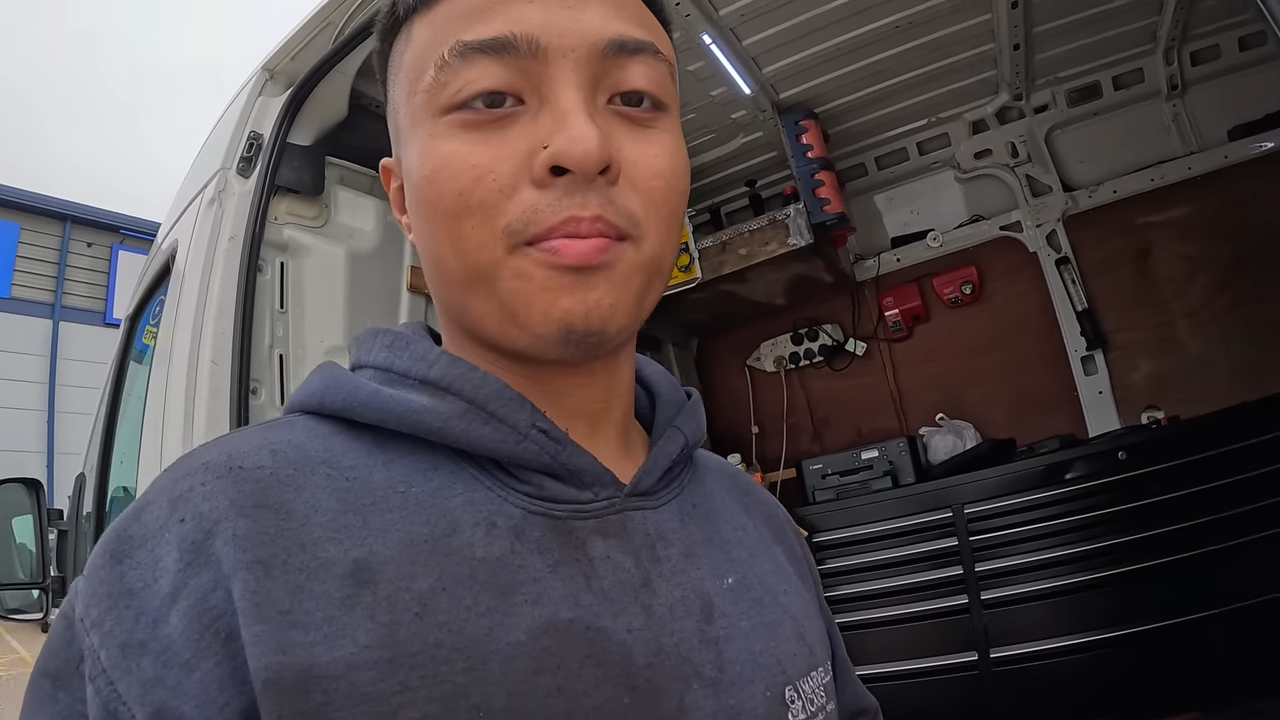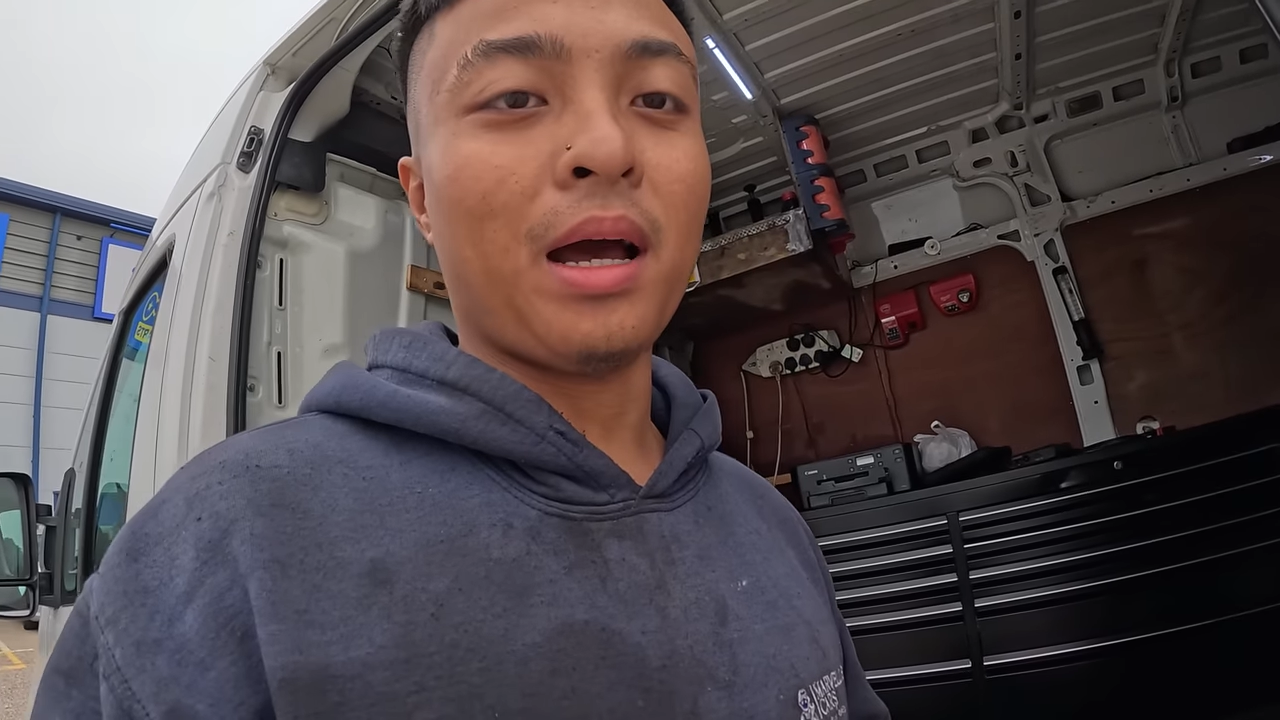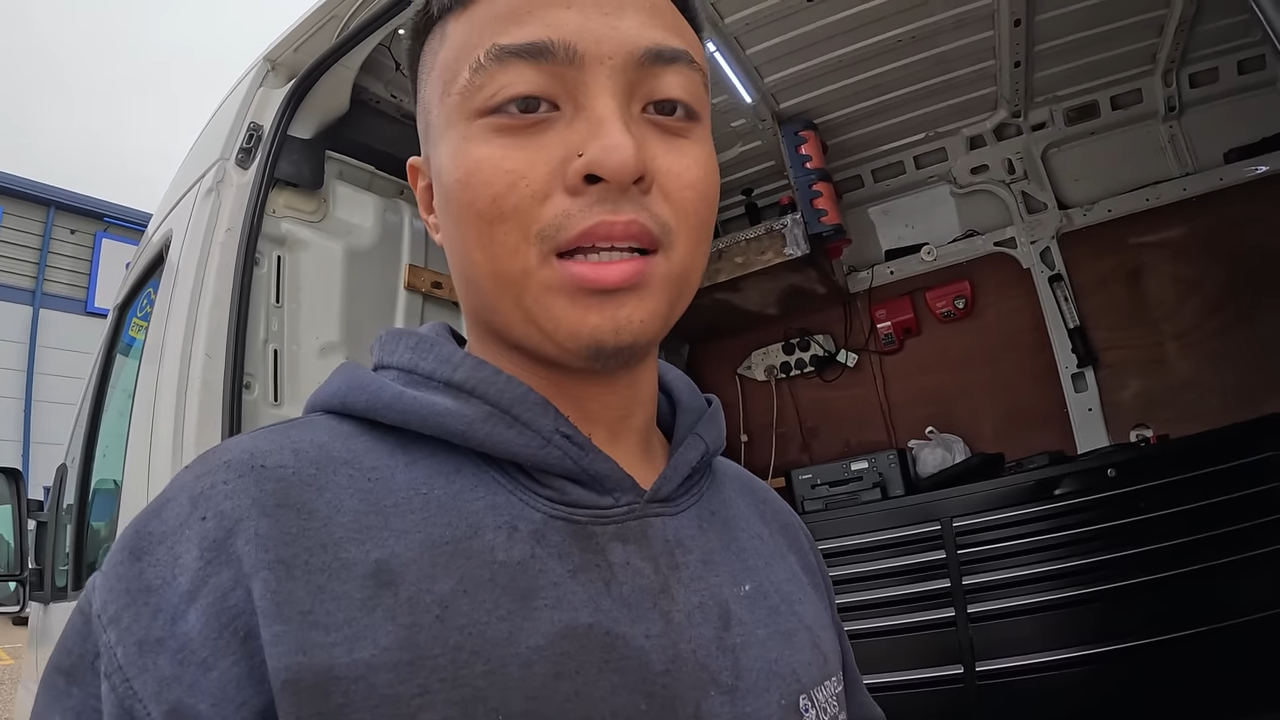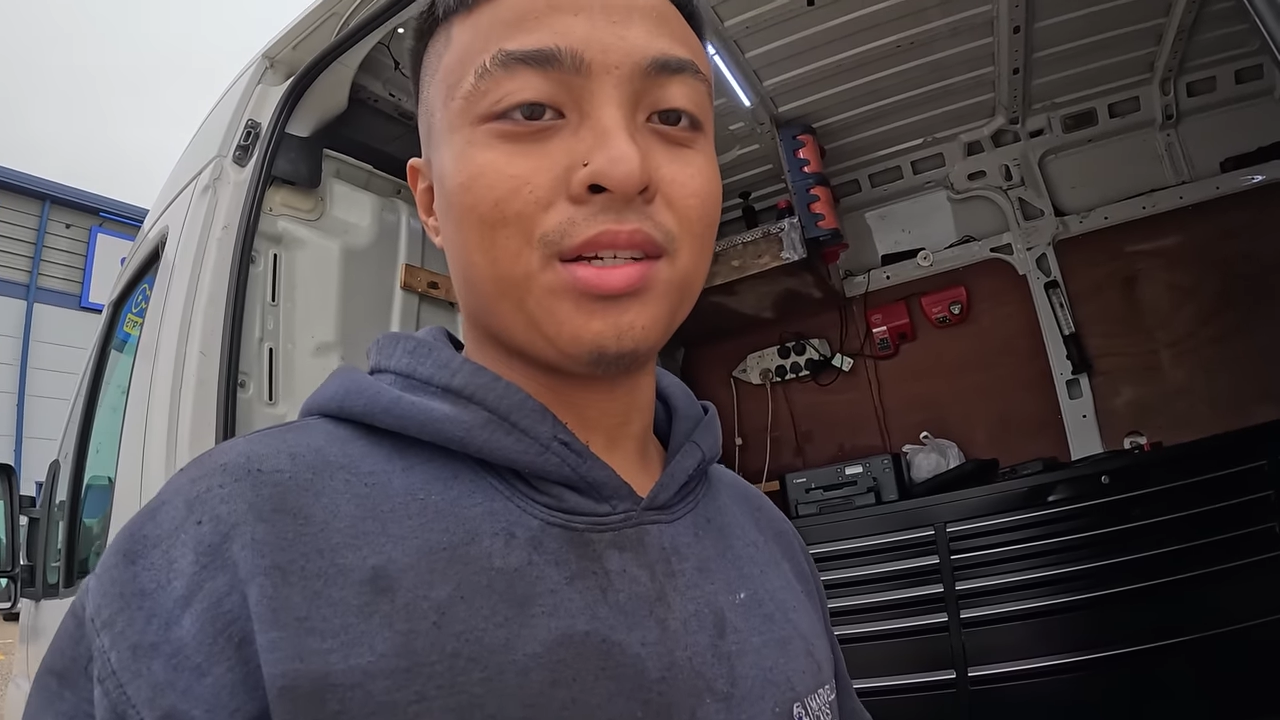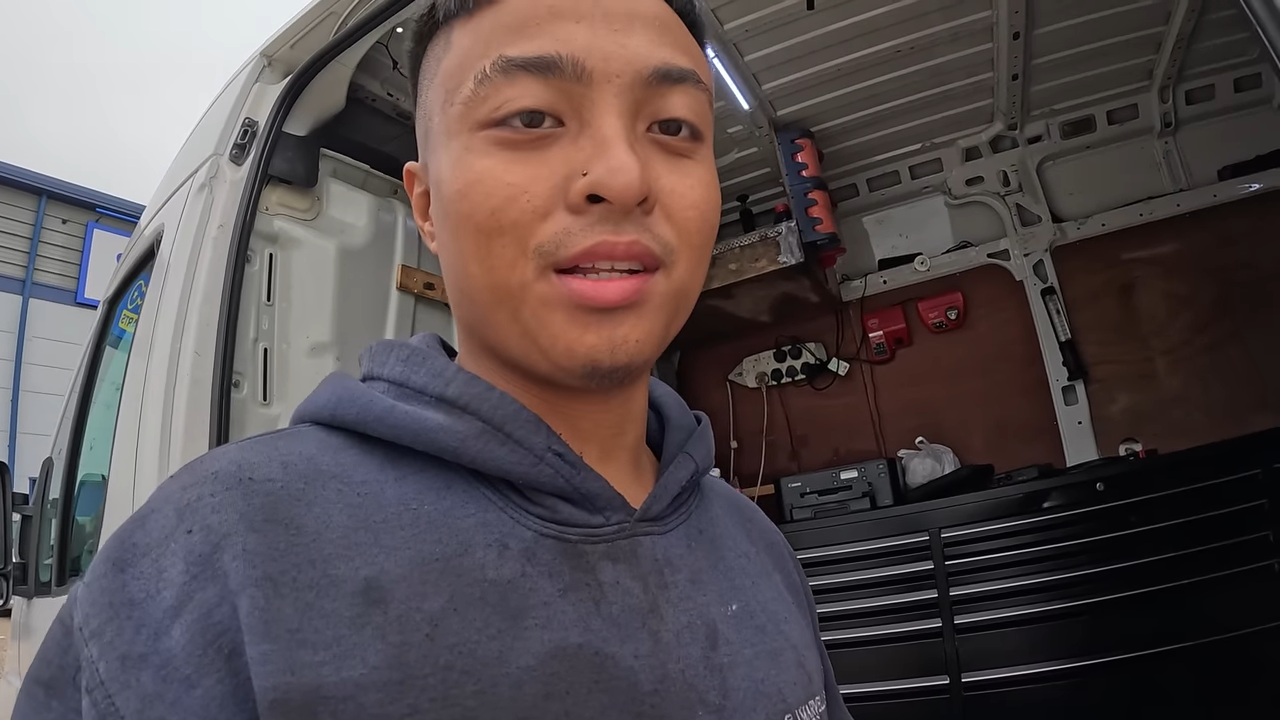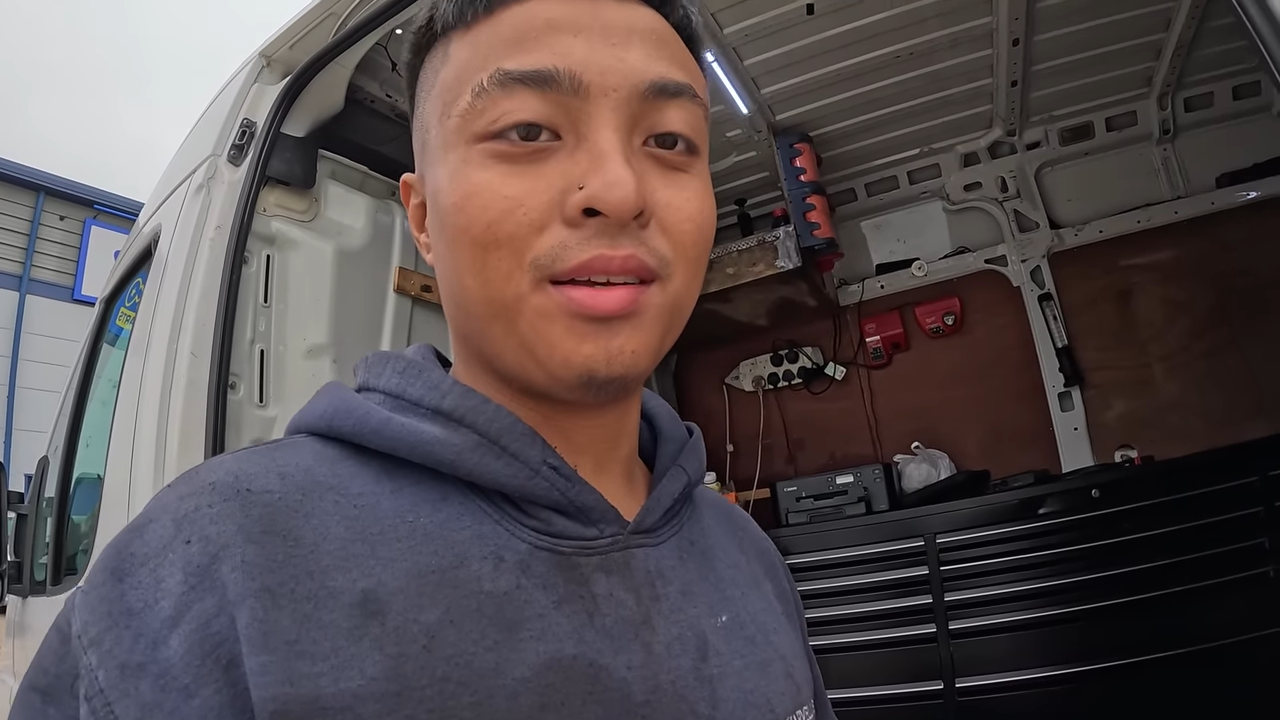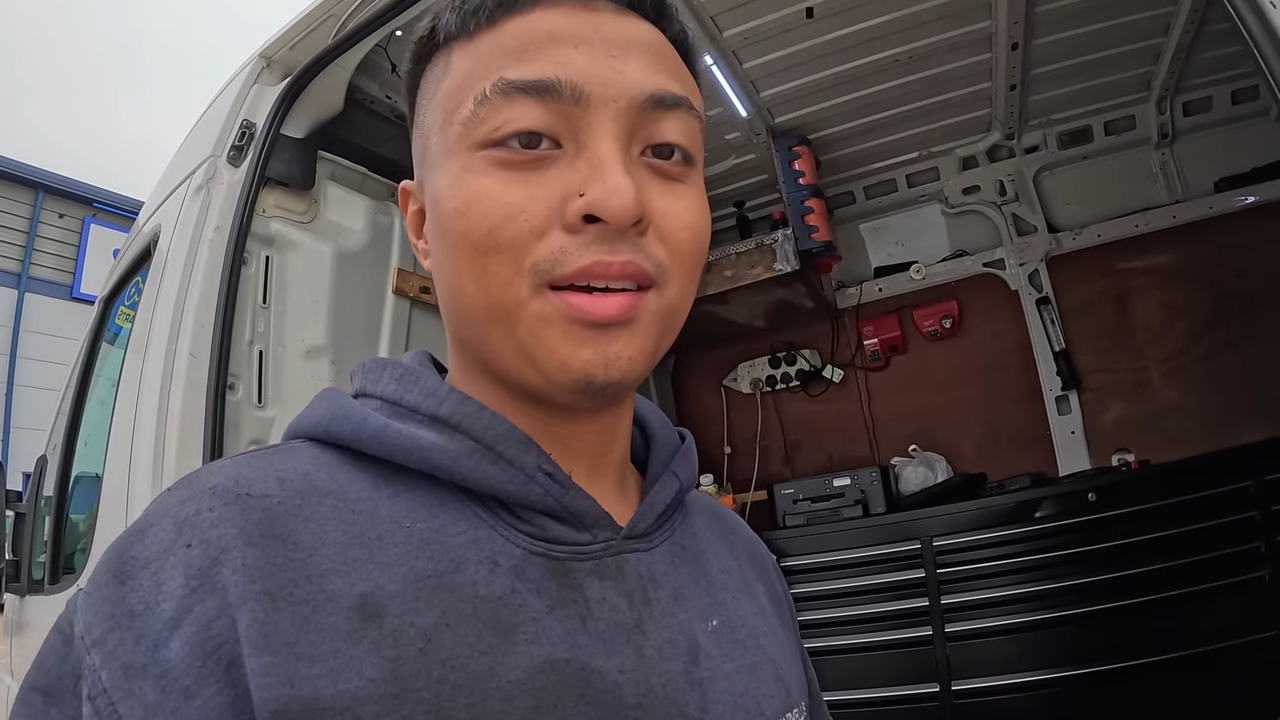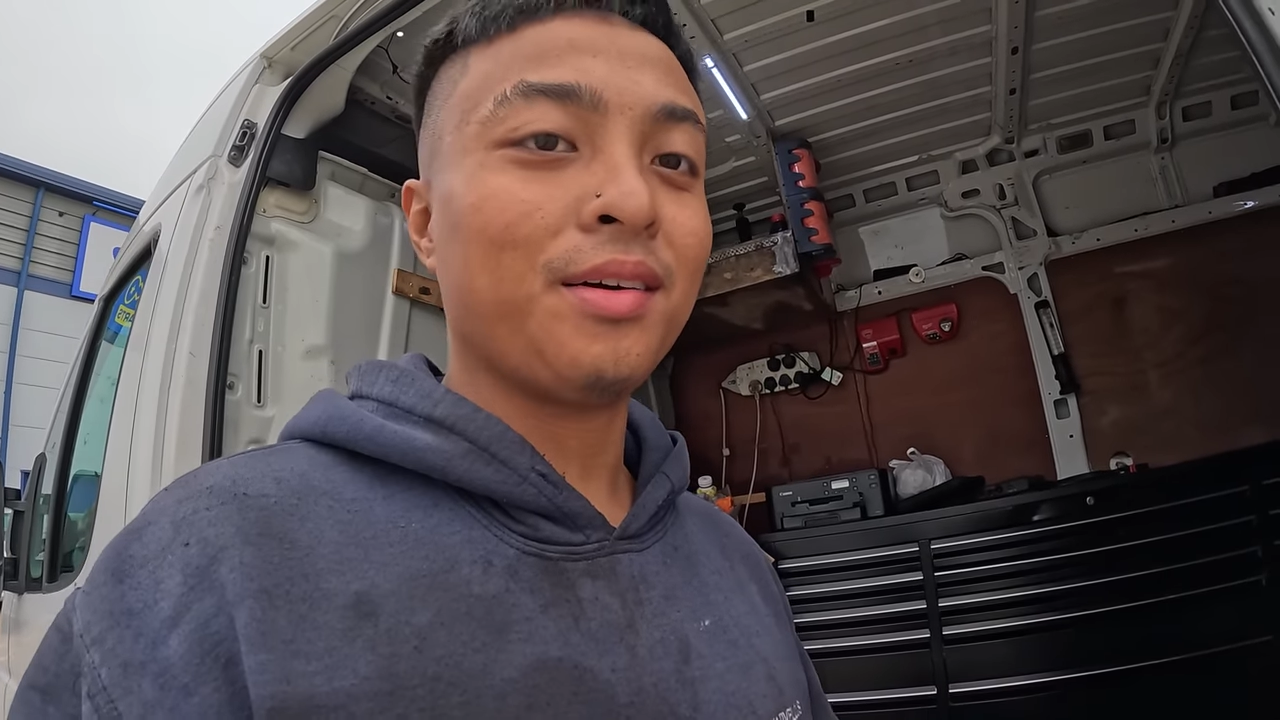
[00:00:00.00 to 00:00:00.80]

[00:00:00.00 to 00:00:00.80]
Padgett.